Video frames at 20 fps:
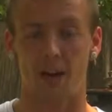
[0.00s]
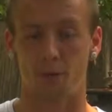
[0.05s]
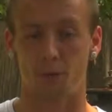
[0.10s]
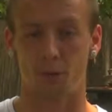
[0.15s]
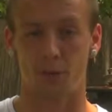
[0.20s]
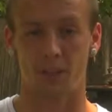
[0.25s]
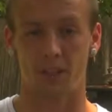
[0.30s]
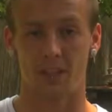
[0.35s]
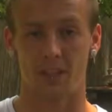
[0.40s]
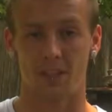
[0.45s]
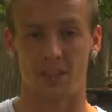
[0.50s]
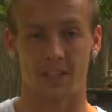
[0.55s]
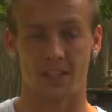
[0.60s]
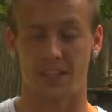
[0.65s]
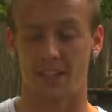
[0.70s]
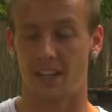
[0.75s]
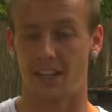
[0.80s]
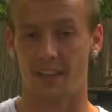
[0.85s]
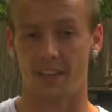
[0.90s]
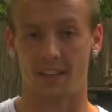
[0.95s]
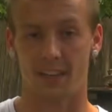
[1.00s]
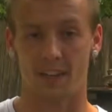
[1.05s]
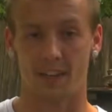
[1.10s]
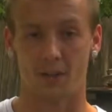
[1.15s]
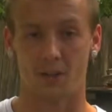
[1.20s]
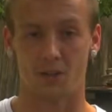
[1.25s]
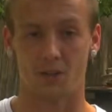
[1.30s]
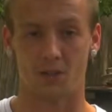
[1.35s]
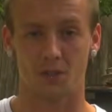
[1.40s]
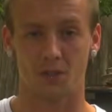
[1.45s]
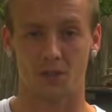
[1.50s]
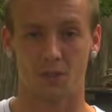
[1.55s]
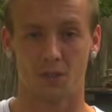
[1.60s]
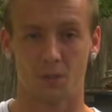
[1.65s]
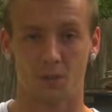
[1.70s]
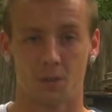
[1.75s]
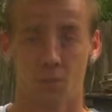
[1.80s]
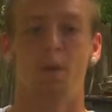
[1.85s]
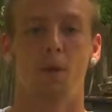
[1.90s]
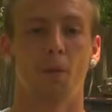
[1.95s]
effortless as anything else.
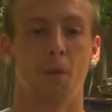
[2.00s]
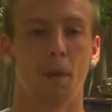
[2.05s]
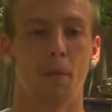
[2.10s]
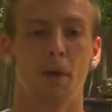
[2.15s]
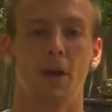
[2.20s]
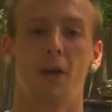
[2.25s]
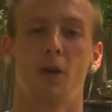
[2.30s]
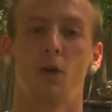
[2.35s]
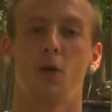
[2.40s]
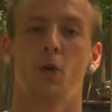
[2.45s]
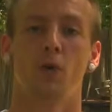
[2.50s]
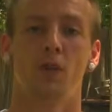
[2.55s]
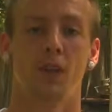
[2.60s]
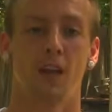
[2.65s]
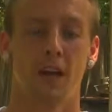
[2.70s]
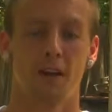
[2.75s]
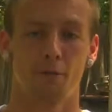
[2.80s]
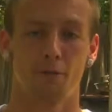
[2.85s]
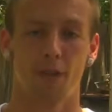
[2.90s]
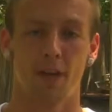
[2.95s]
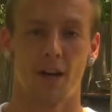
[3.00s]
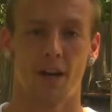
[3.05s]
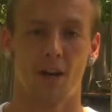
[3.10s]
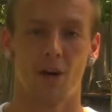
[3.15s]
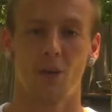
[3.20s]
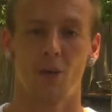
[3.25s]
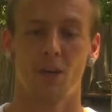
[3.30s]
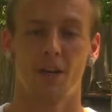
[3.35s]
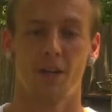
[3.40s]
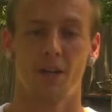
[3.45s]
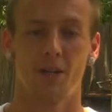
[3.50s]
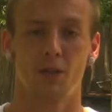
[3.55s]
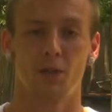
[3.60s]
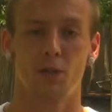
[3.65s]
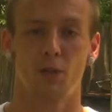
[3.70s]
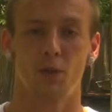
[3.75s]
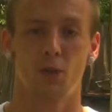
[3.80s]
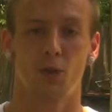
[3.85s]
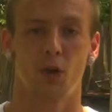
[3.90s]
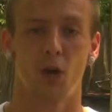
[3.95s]
My main goal in life now is
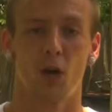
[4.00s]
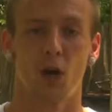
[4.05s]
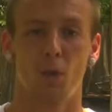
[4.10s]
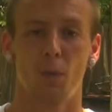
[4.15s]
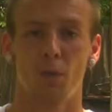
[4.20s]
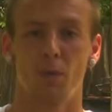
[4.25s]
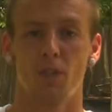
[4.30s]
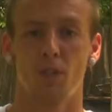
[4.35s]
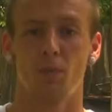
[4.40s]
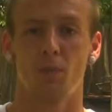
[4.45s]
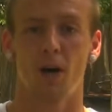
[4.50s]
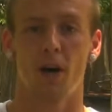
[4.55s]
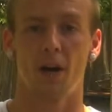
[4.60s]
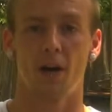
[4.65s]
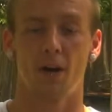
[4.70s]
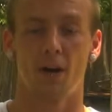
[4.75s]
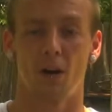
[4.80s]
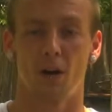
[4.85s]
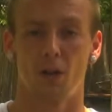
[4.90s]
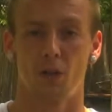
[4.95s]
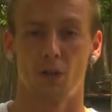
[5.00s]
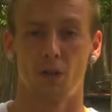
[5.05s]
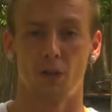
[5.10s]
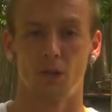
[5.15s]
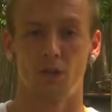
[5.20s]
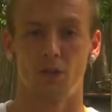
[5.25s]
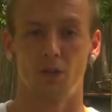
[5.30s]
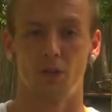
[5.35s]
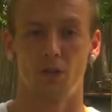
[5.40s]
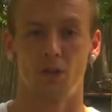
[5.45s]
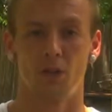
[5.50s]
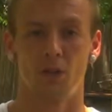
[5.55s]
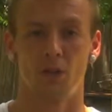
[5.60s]
to help inspire others